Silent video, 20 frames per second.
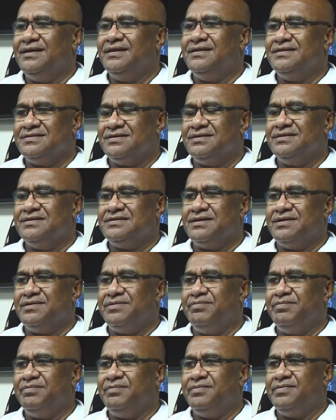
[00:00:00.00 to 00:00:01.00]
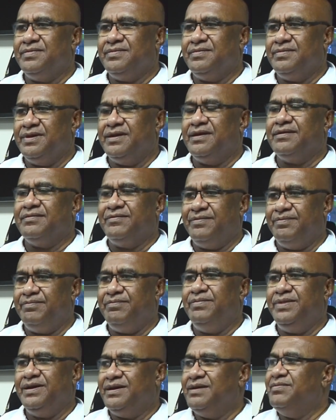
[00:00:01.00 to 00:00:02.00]
And so it's you know,
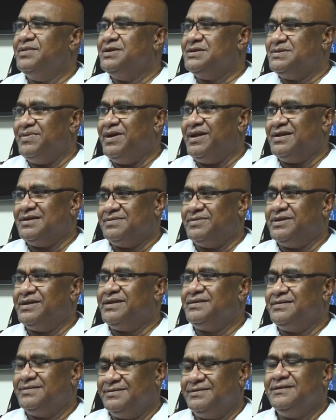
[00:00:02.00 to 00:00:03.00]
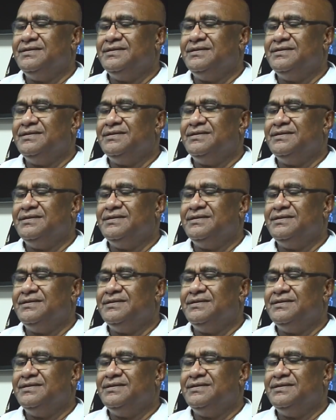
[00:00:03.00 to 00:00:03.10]
big mismanagement. Eh?